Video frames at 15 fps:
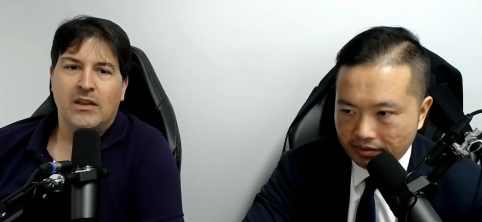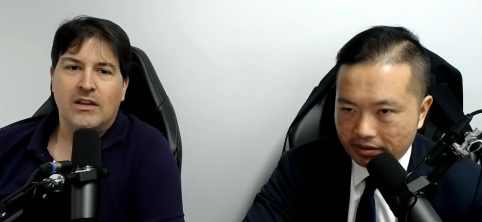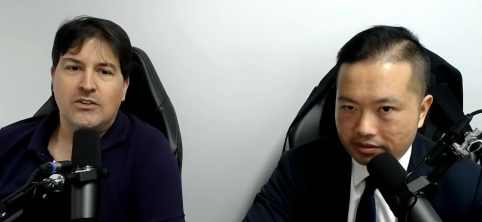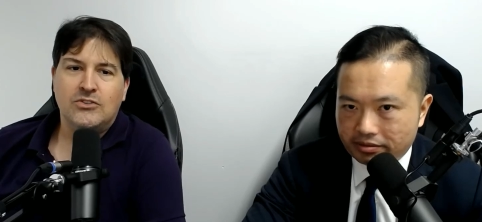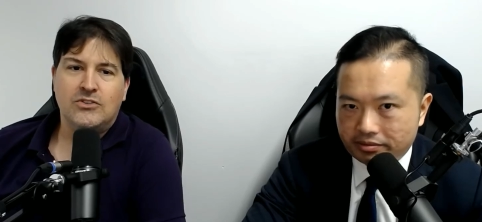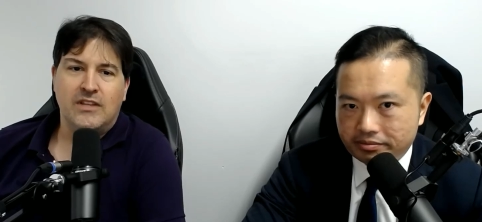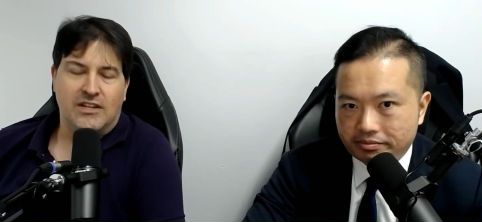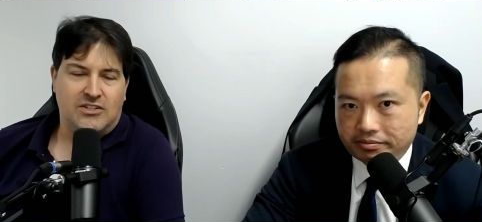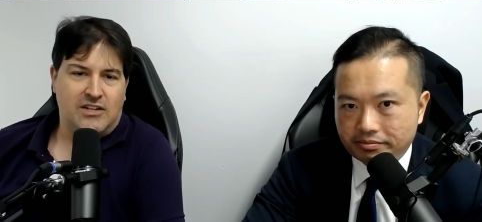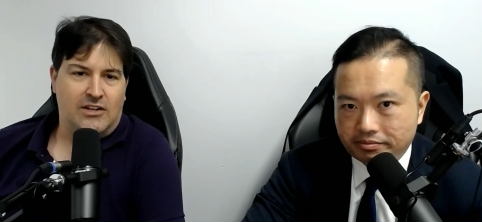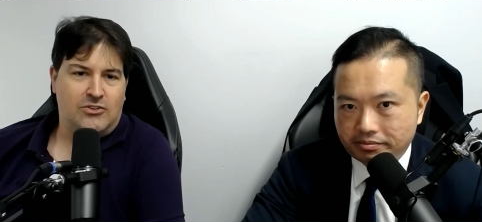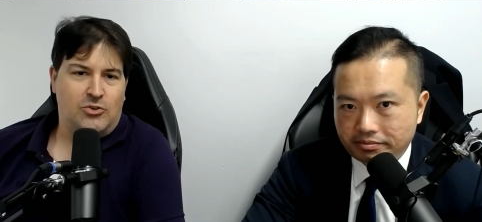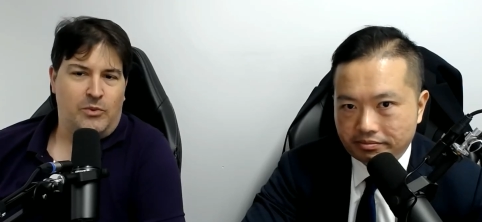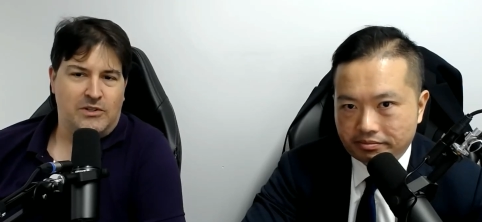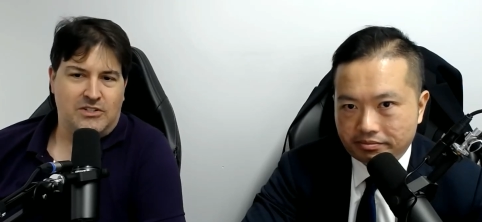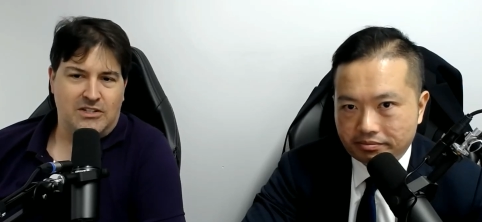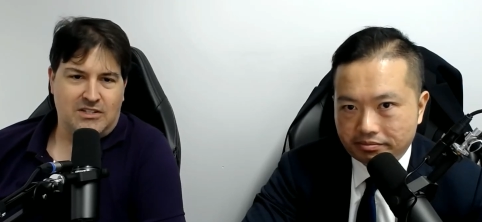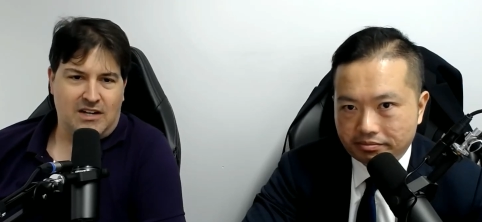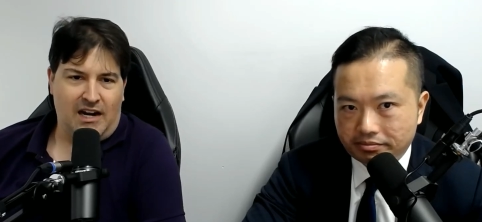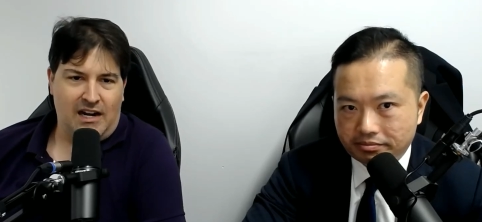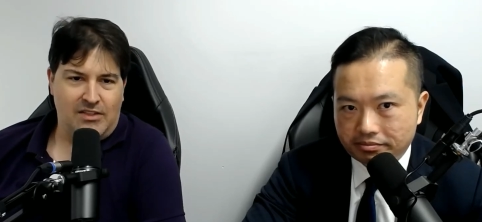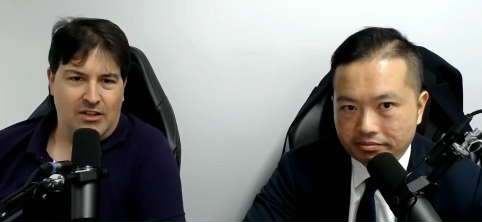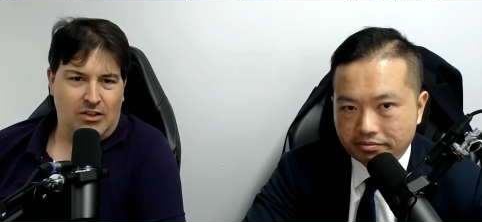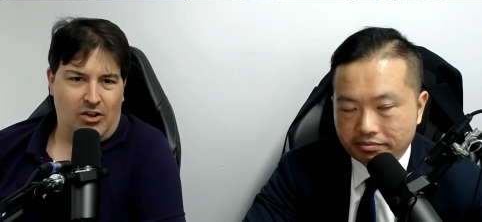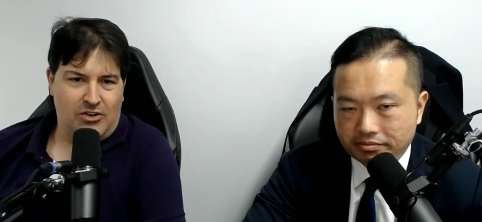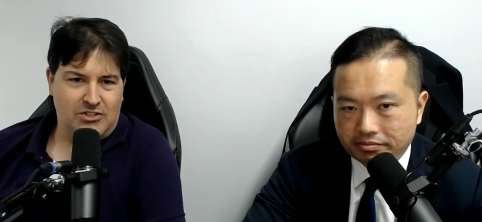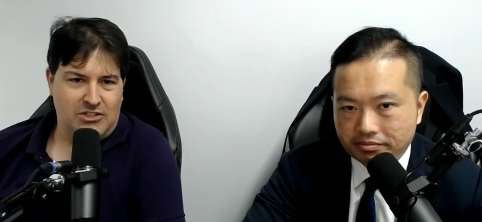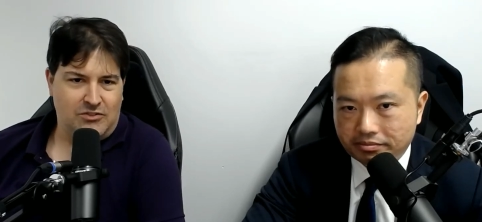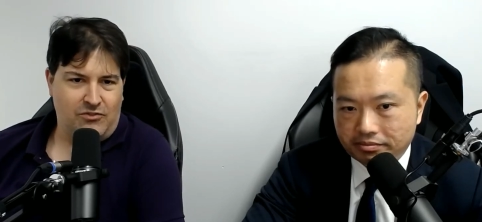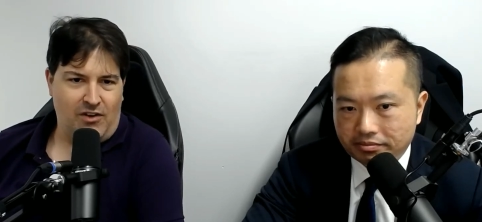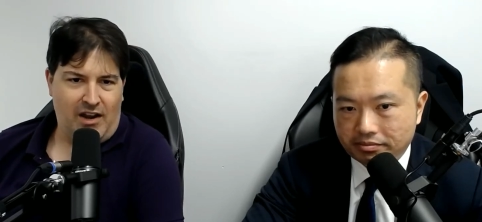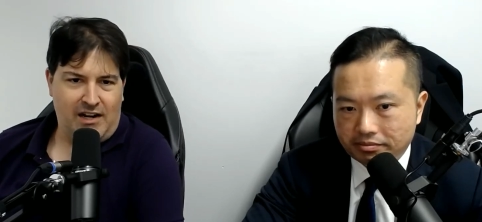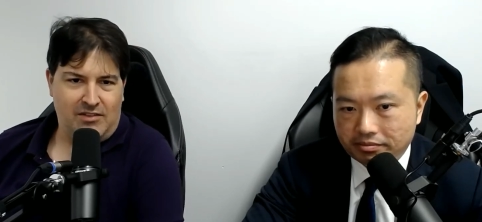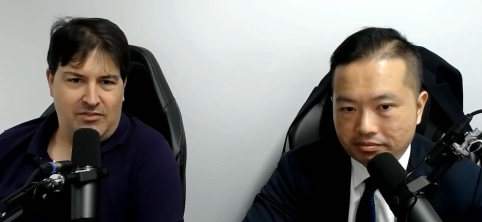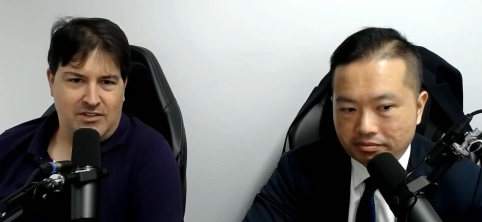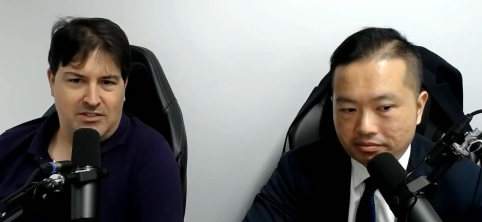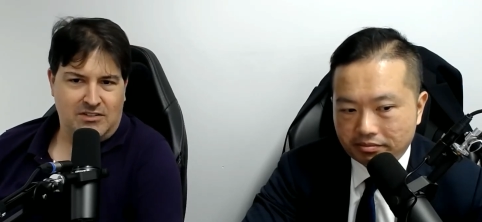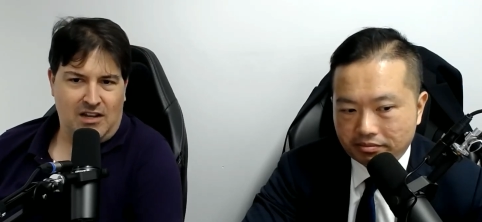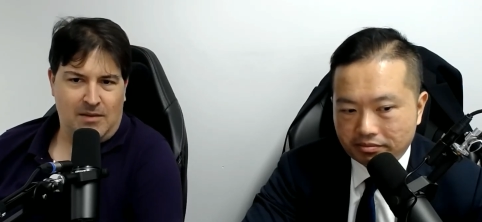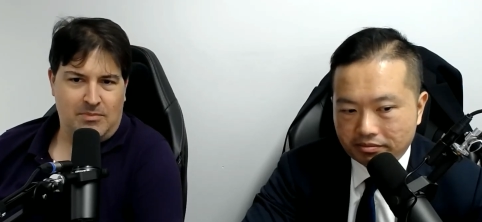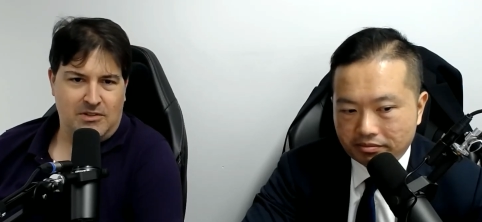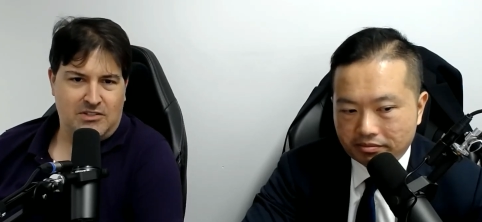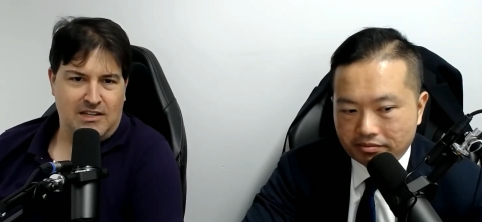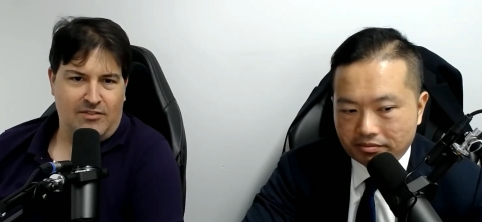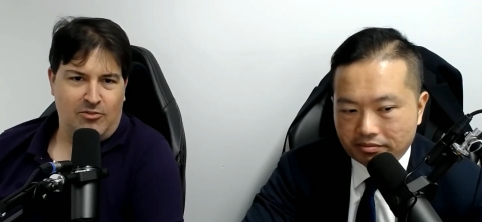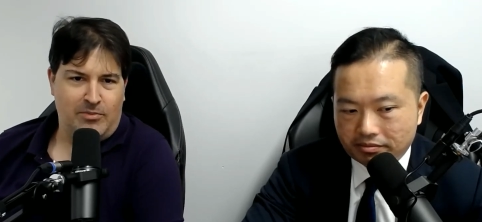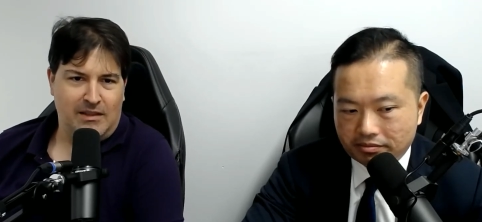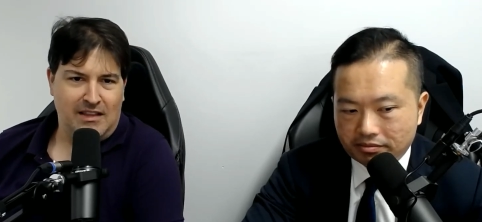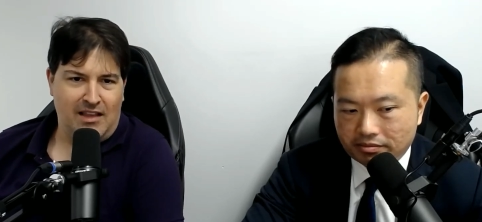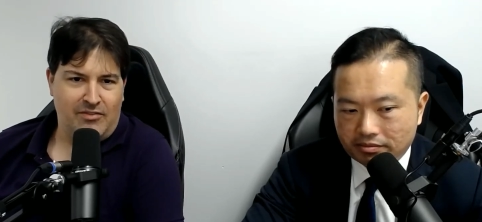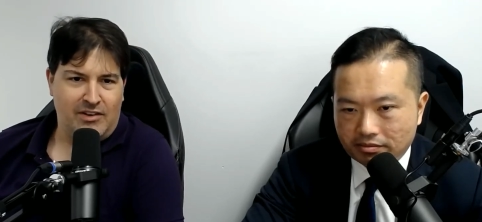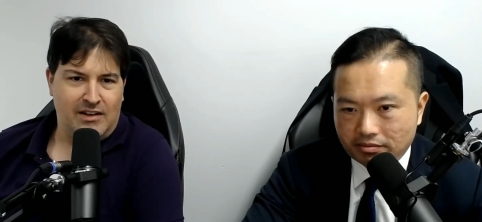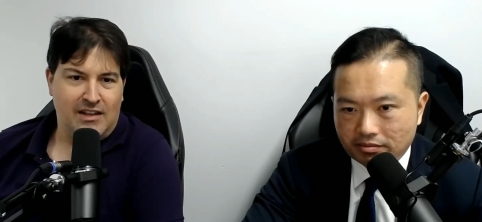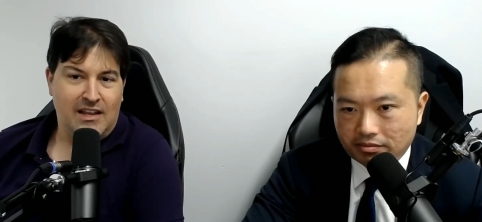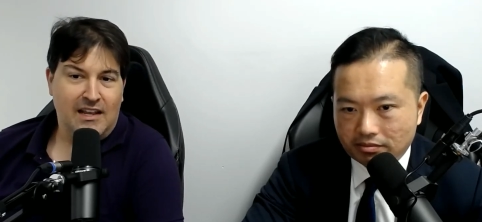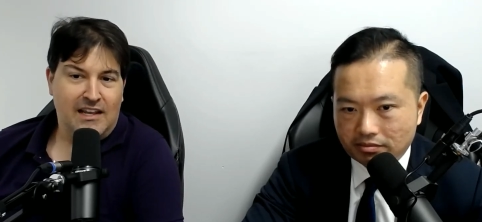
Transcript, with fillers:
Speaker 1: the extent to which it's kind of the largest fine of this type that's ever been levied.